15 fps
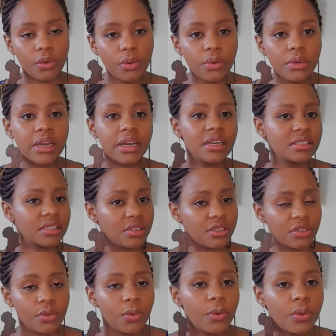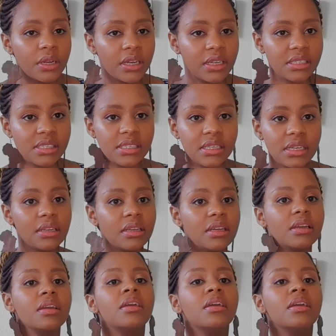own eyes and in your own understanding,